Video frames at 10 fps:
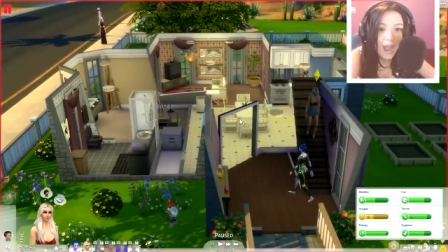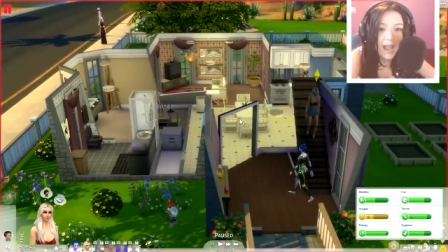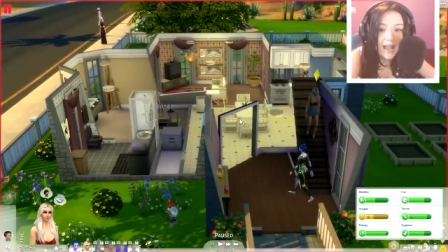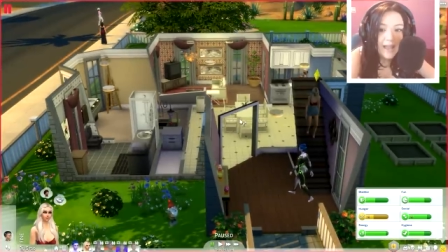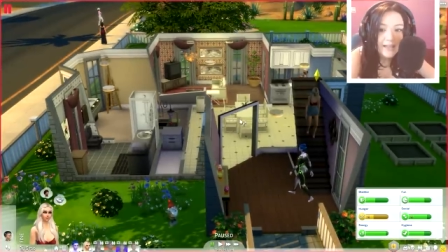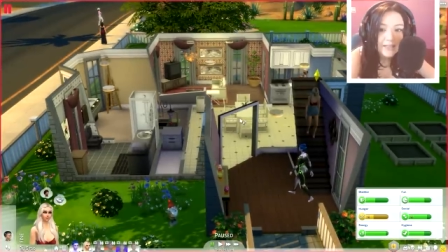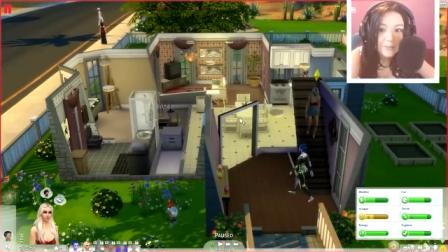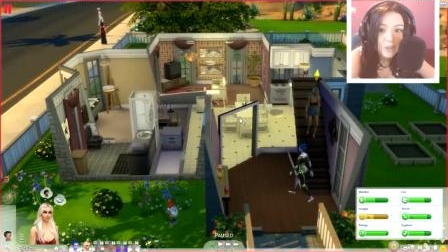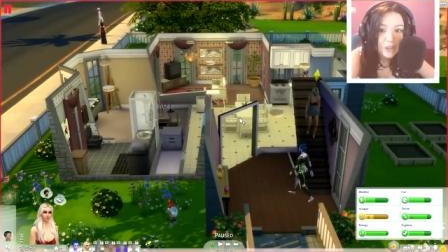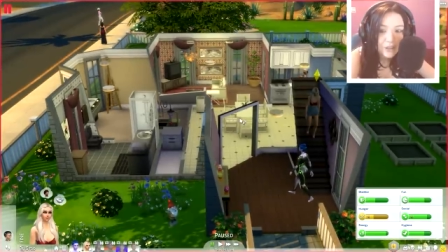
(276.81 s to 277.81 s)
And I'm
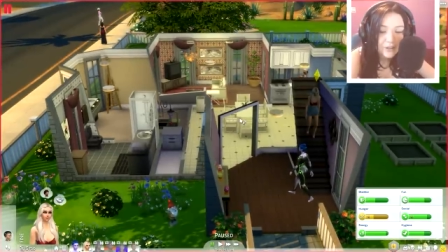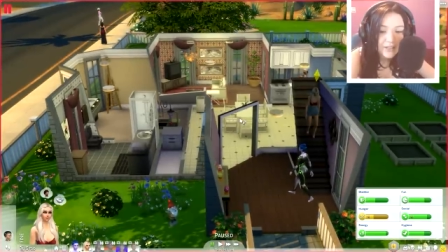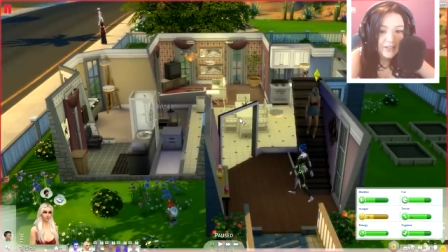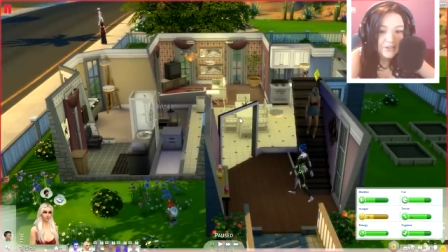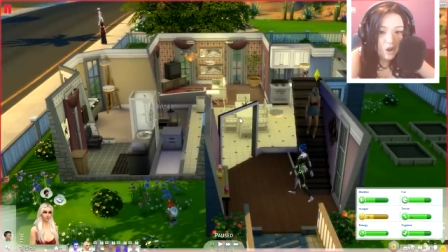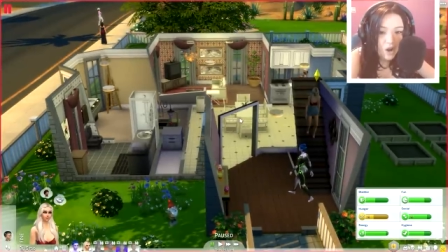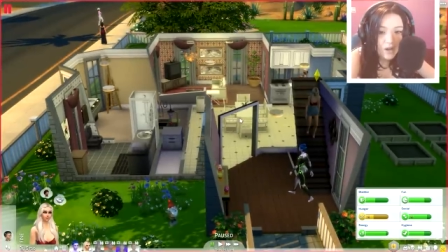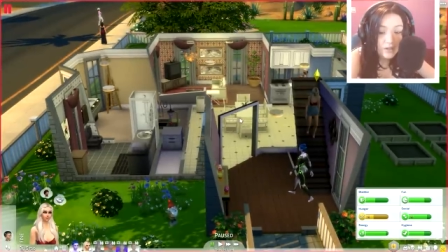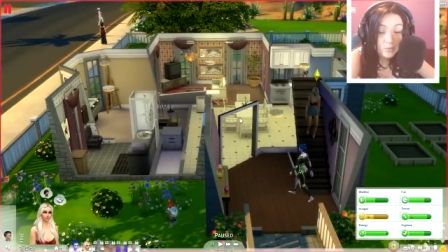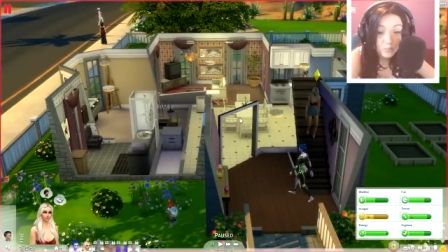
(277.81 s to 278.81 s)
curious
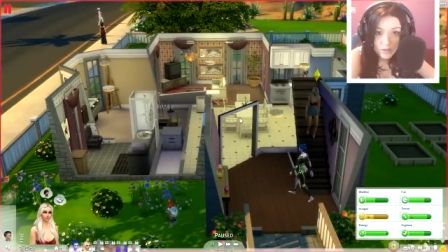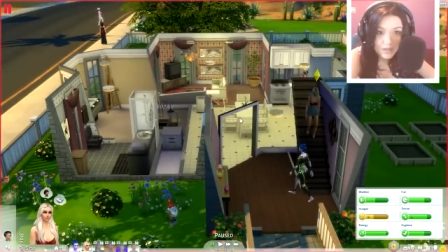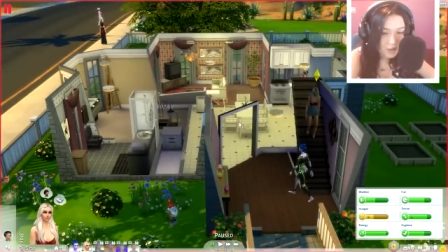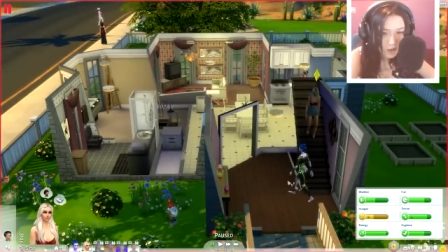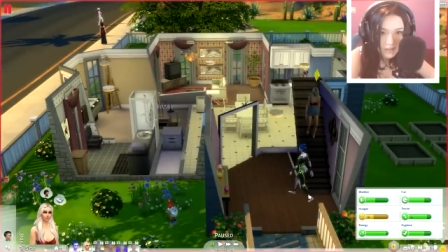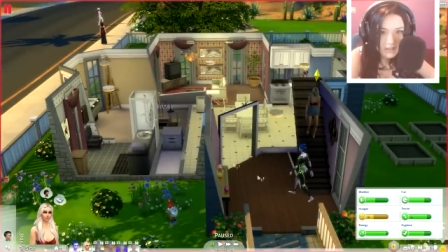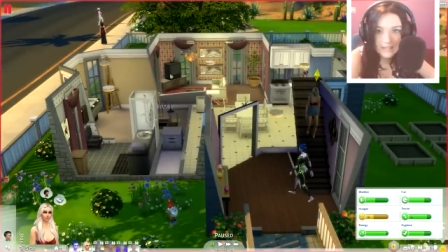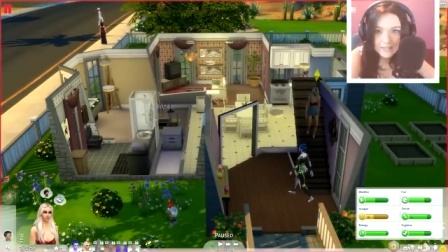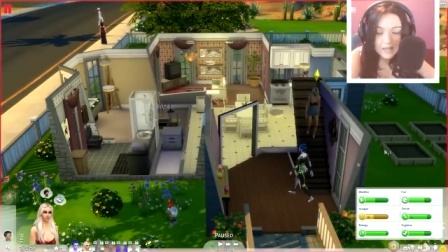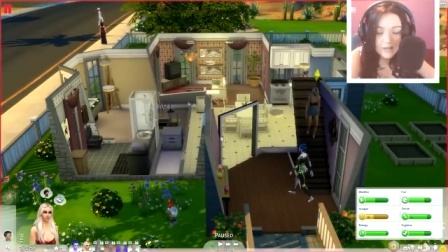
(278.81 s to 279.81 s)
on, I just showed you
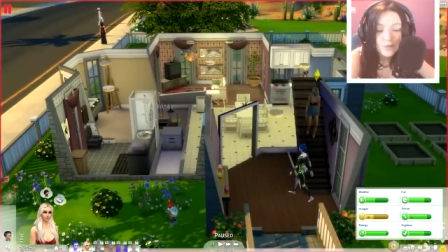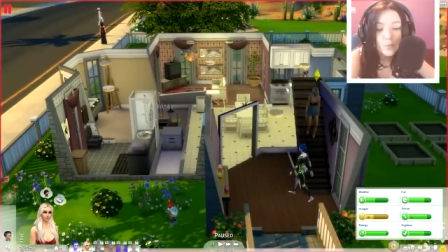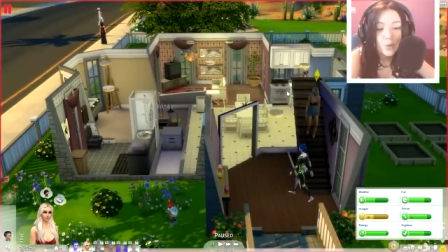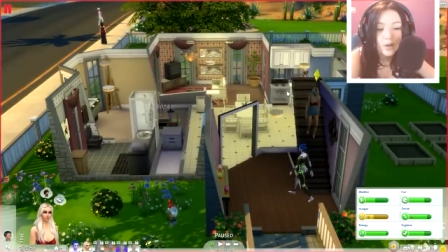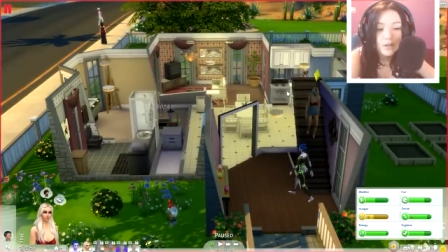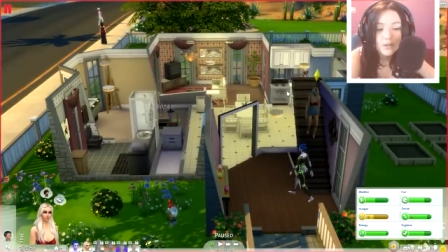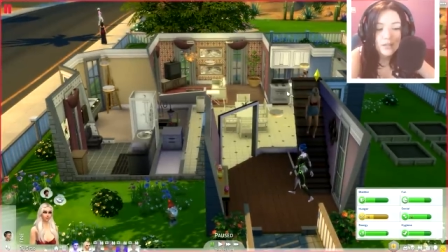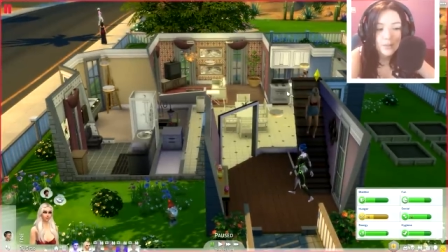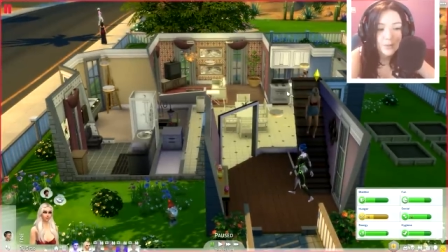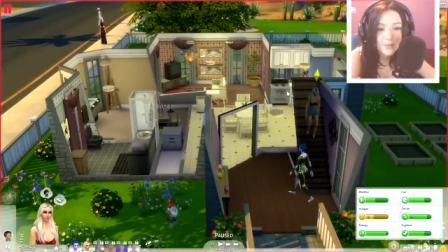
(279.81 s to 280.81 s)
guys the house. Where do you
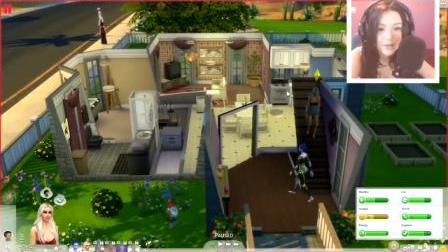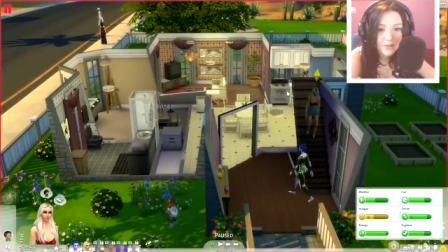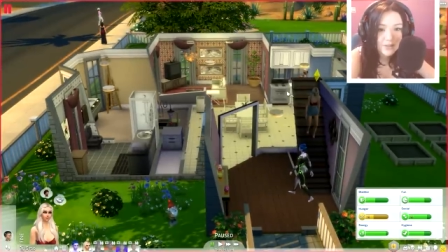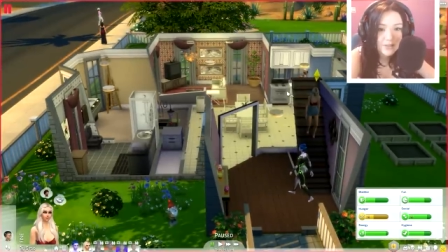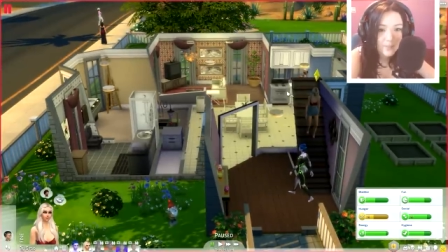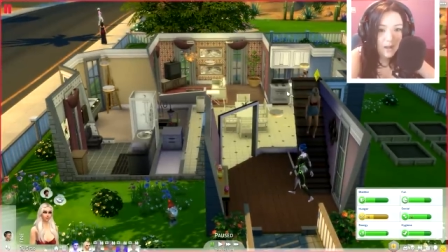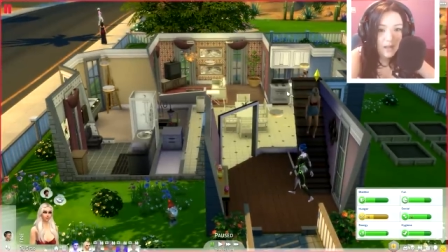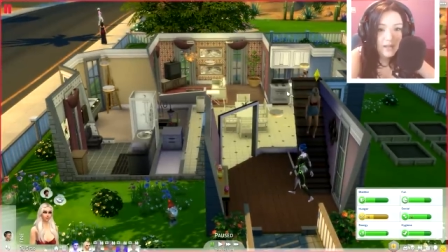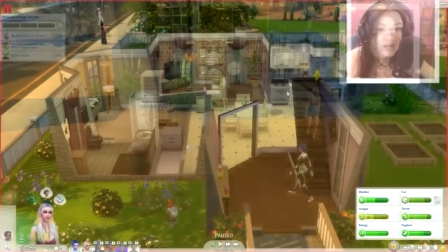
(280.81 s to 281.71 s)
think would be a good spot?